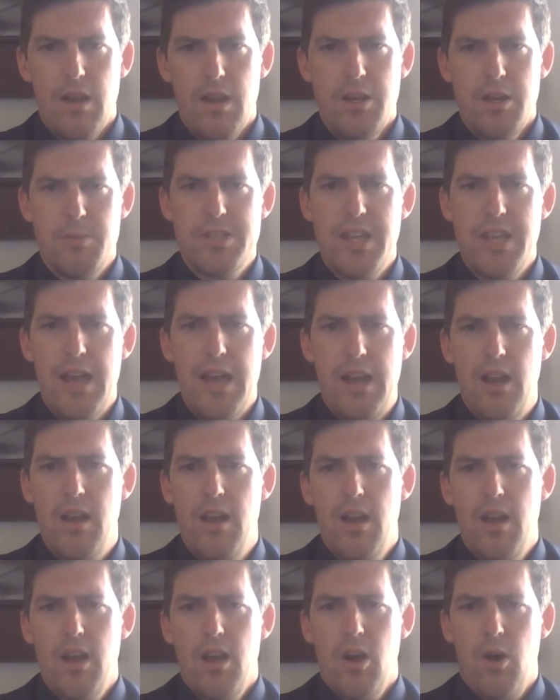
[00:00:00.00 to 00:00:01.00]
Number 10.
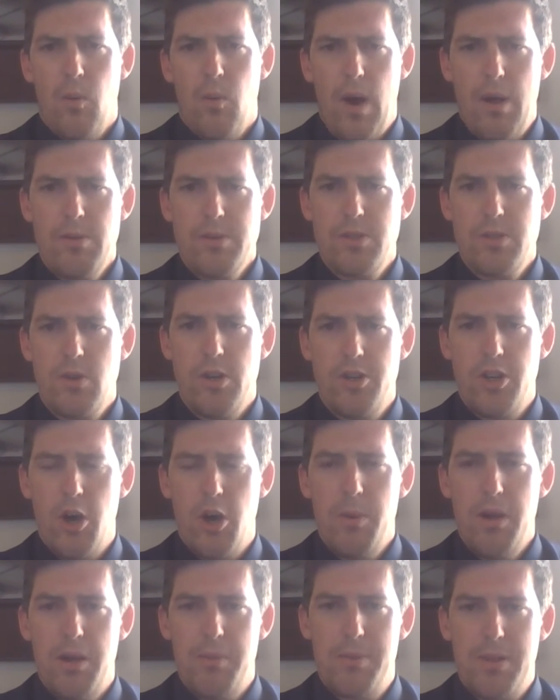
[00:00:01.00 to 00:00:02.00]
Why was
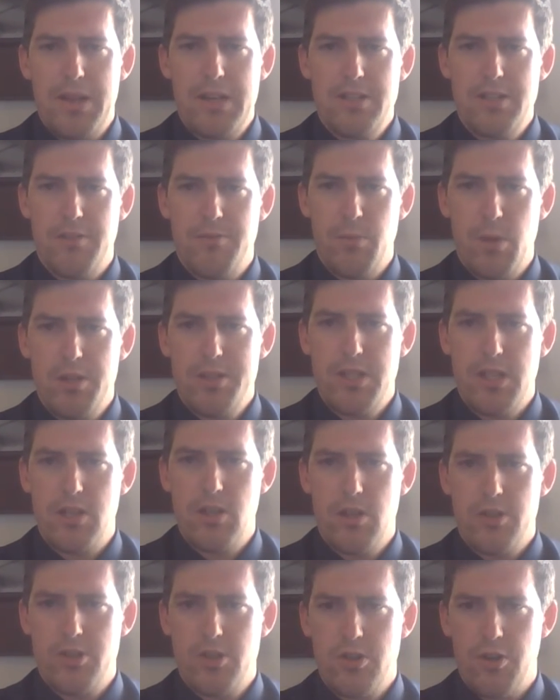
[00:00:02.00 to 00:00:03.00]
Cordoba a place of
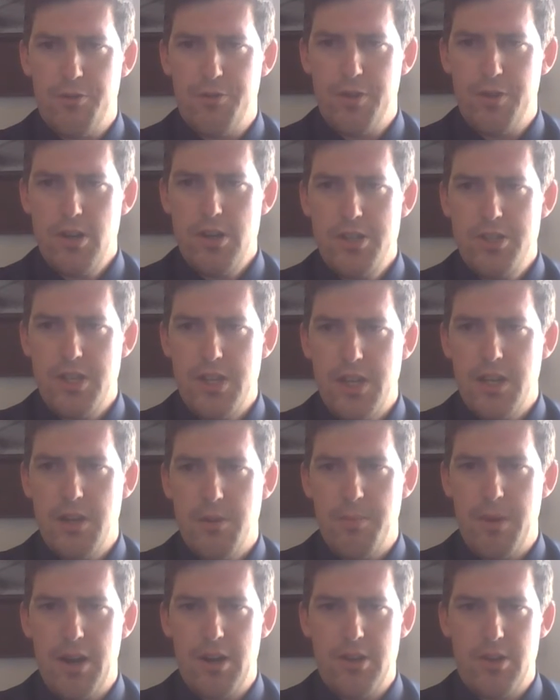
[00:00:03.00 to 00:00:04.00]
multicultural flourishing
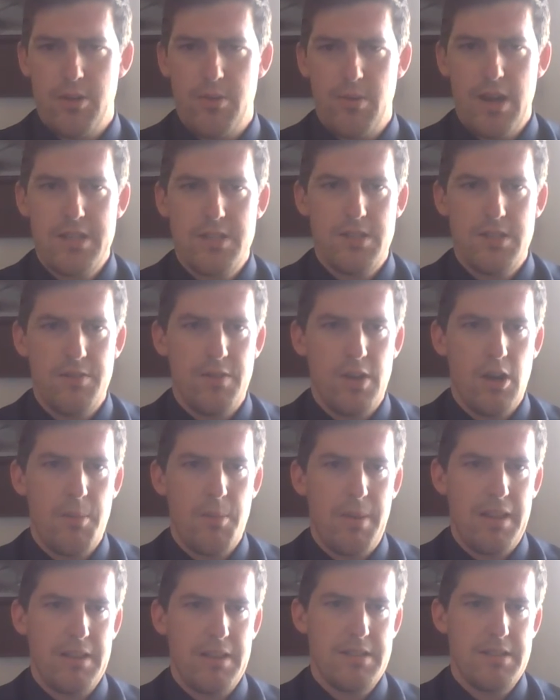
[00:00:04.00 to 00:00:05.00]
compared to the rest of
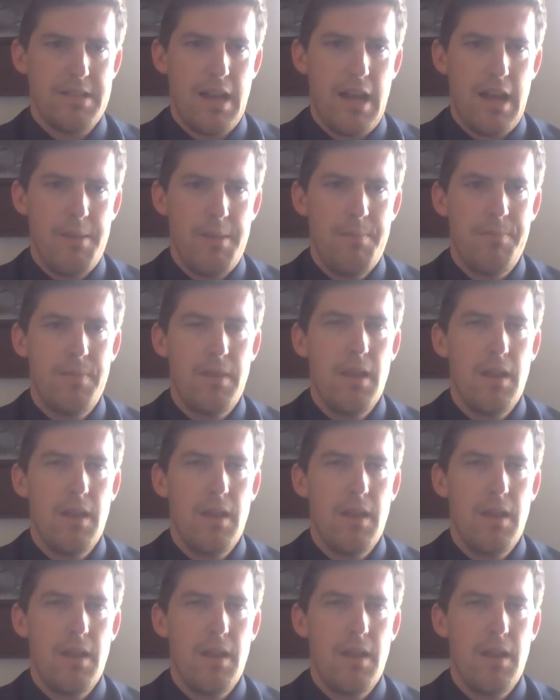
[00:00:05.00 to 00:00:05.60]
Europe at the time?